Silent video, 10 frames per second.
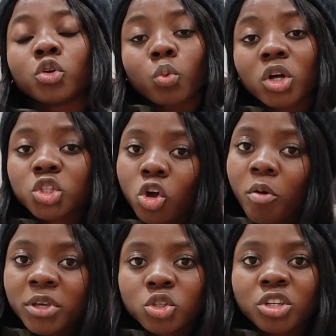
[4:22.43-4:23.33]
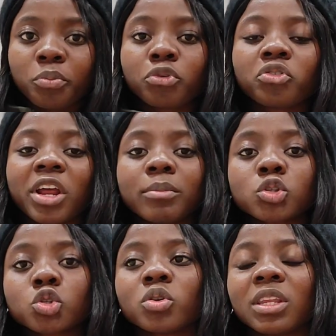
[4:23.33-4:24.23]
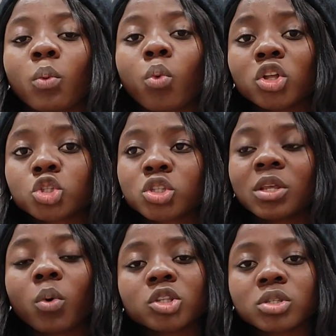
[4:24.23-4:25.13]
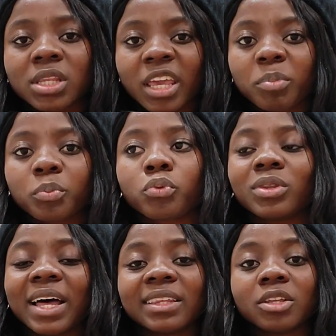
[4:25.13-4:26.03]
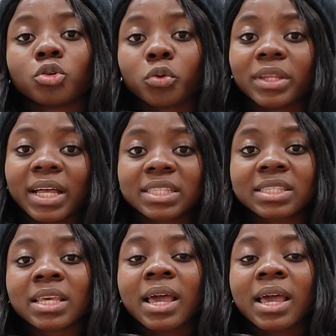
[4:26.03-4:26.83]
You want to come into the program, so they want to take people that they know that